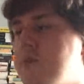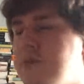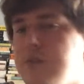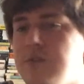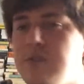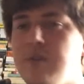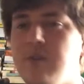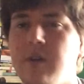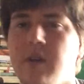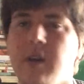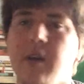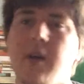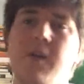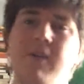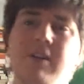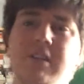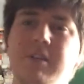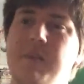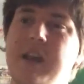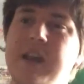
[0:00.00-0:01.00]
before,
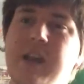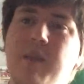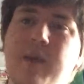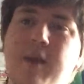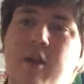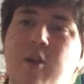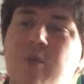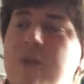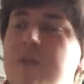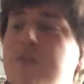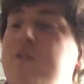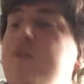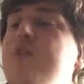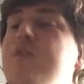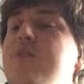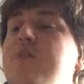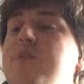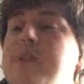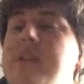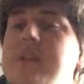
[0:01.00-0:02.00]
which I paid about £1
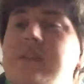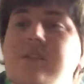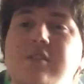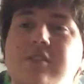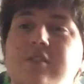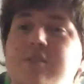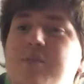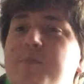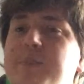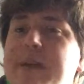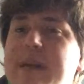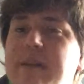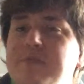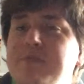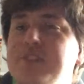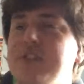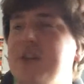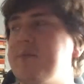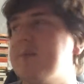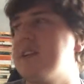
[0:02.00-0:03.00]
for in one of those sort of
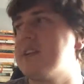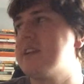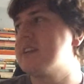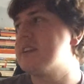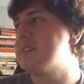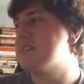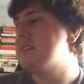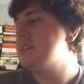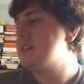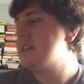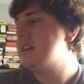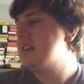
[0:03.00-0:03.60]
pound shop things.